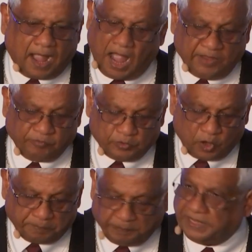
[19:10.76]
I would
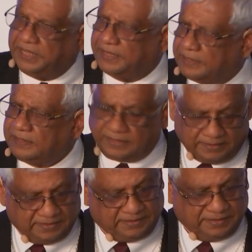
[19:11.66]
not be here
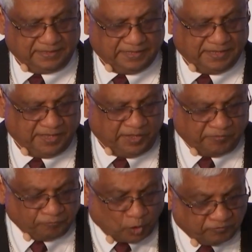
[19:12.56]

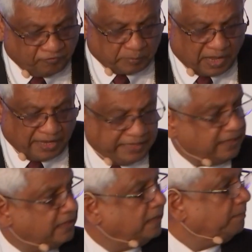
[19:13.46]
if not for my
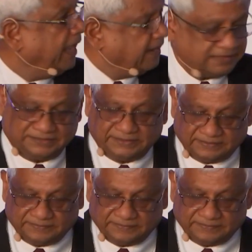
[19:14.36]
parents,